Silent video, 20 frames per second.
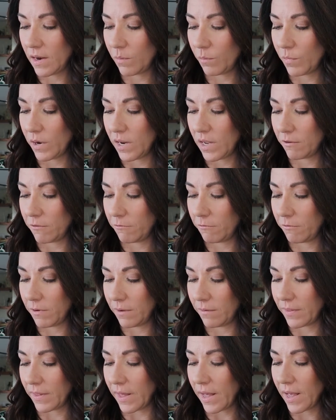I'm going to get rid
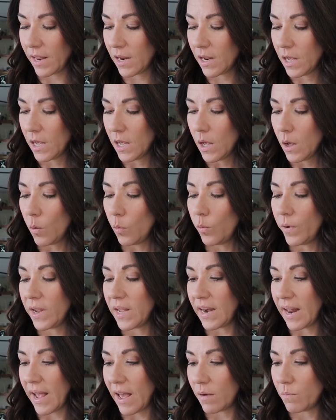of that. We
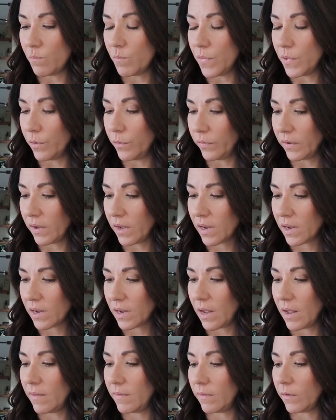can add
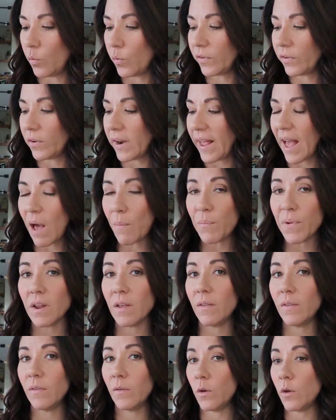music. And so what's going to happen
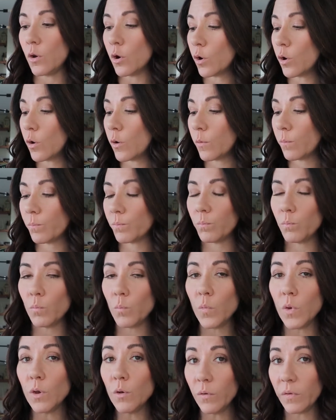is your
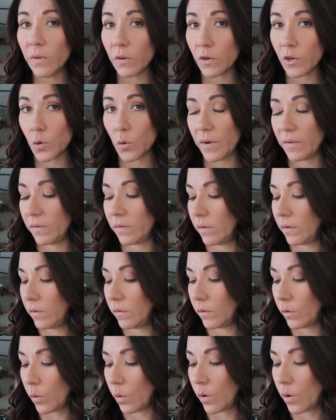music
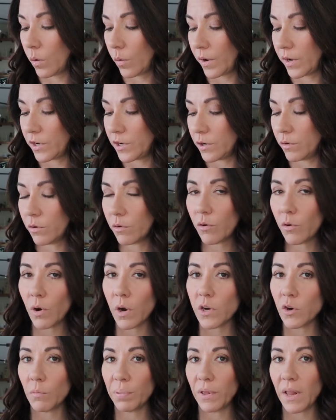choices are they're
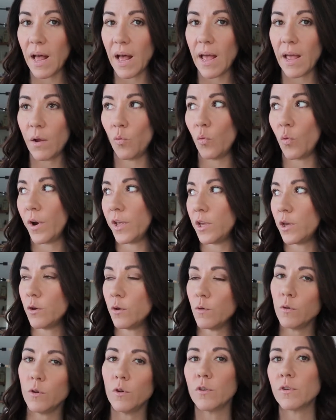going to apply what
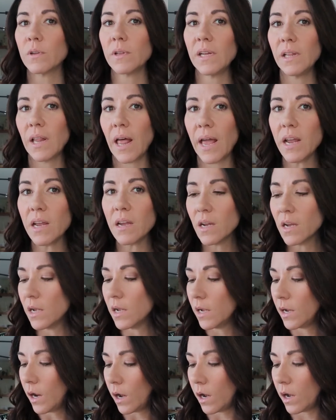you usually like.
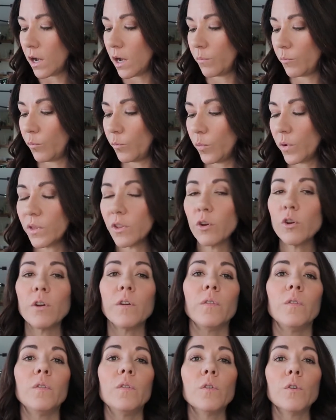They're going to
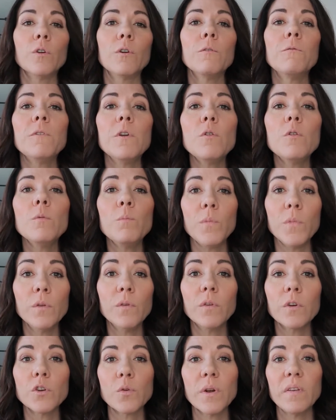serve you
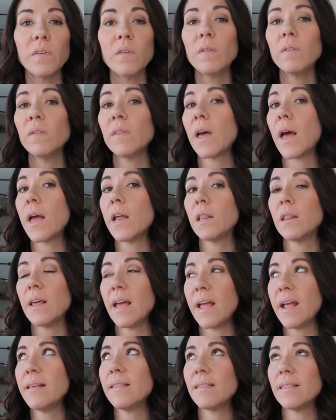music choices that
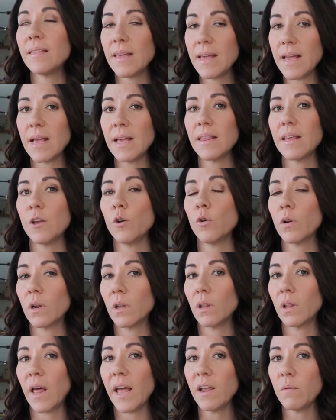they think that you're going
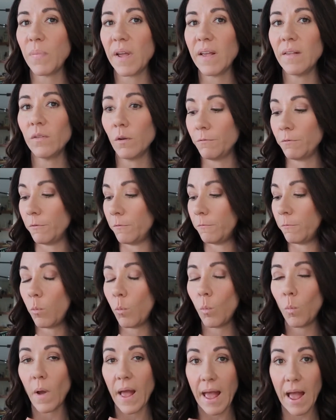to like based off of
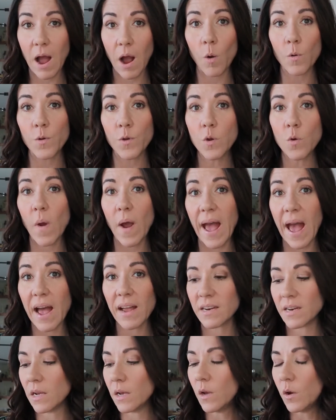how you
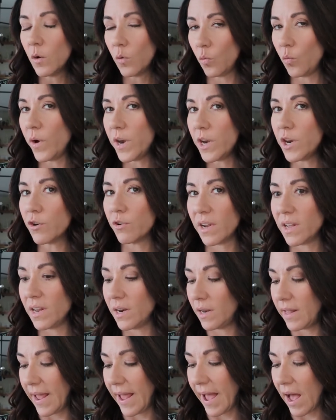act when you're
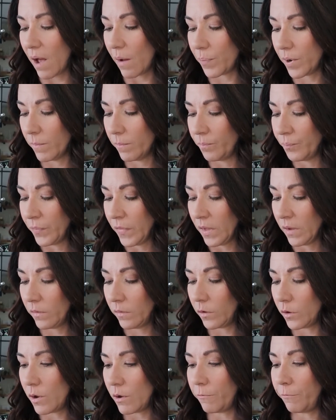in the app.
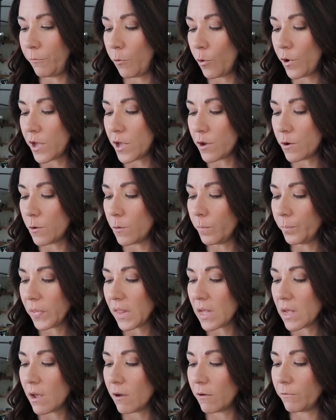So you have For You
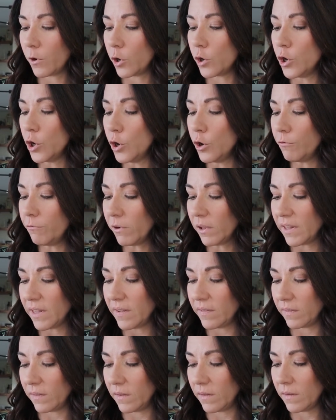have new
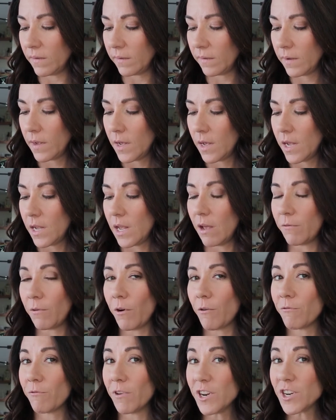releases, you have
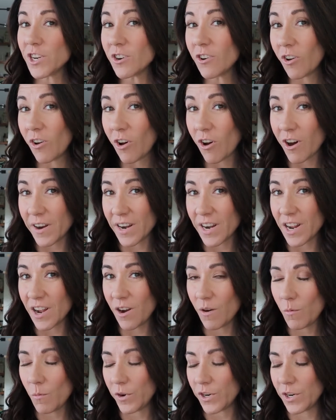original
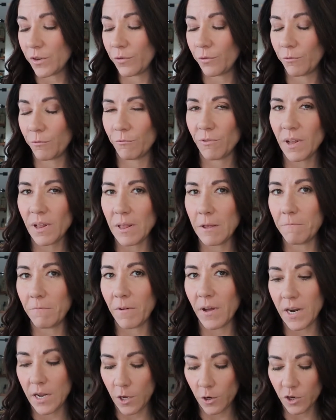audio, which is really
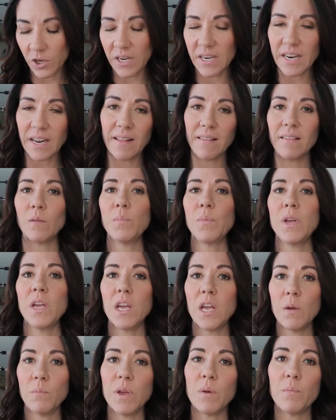fun. It usually tends to
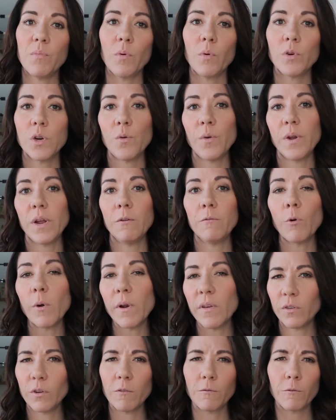be people doing
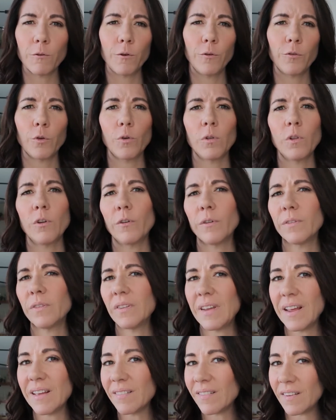voiceovers or little
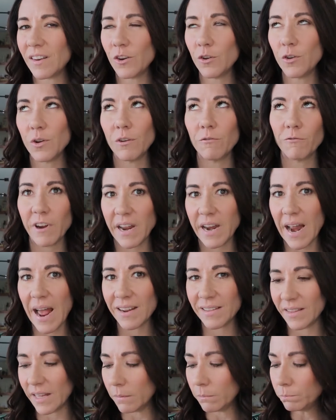skits and you can
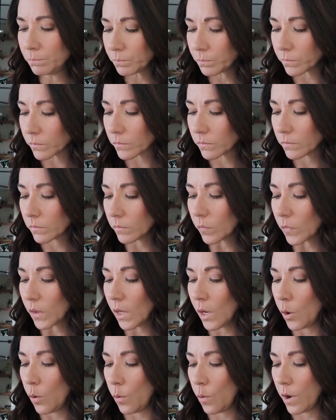reenact them.
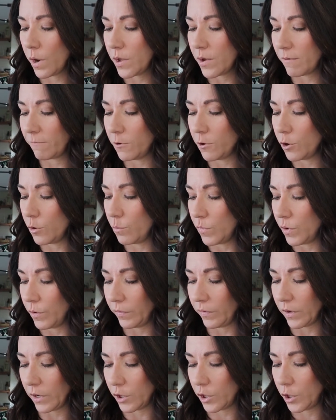Or you have New
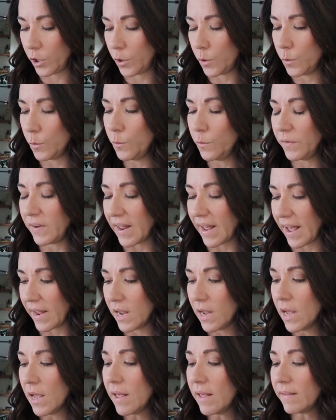Music Tuesday.
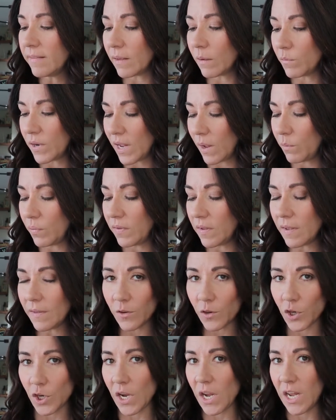Sometimes these
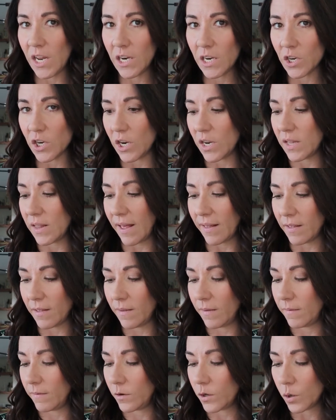change and that
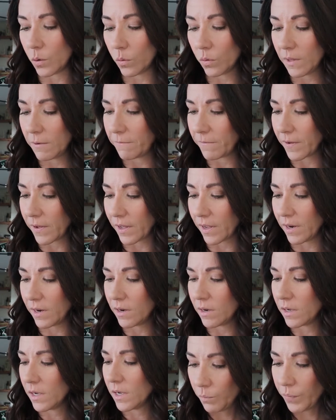is totally
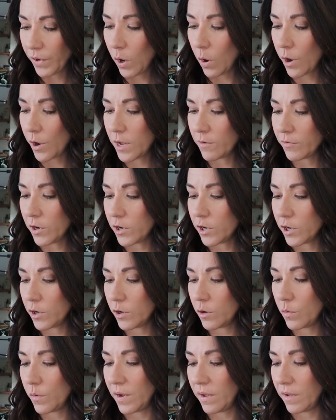fine. But all you have to
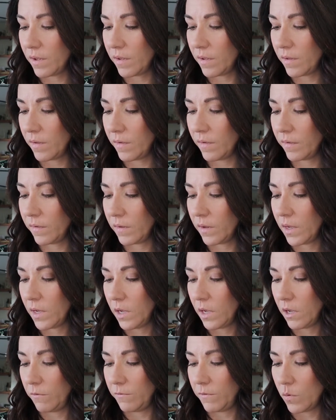do is,
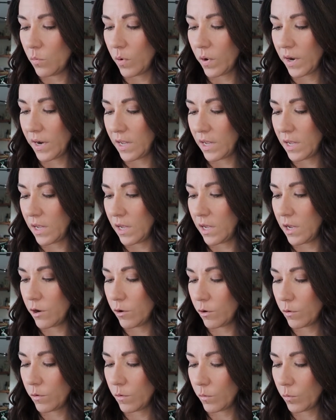if you want to
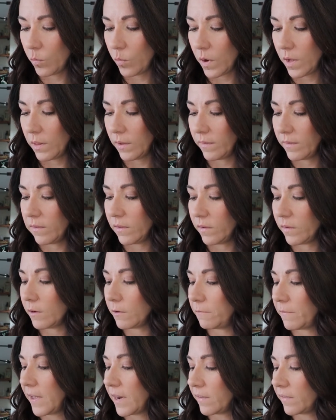hear let's listen
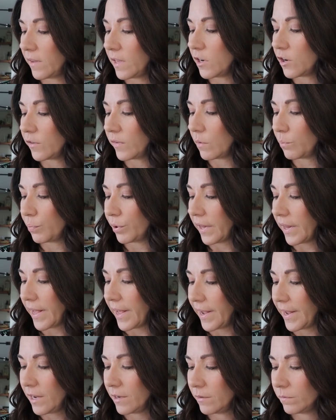to Fantasy, just hit
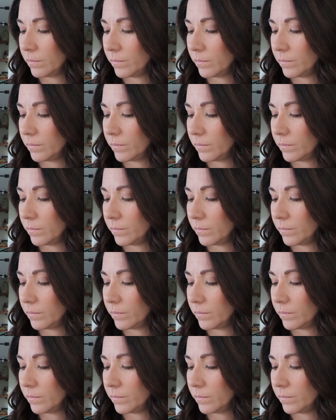play.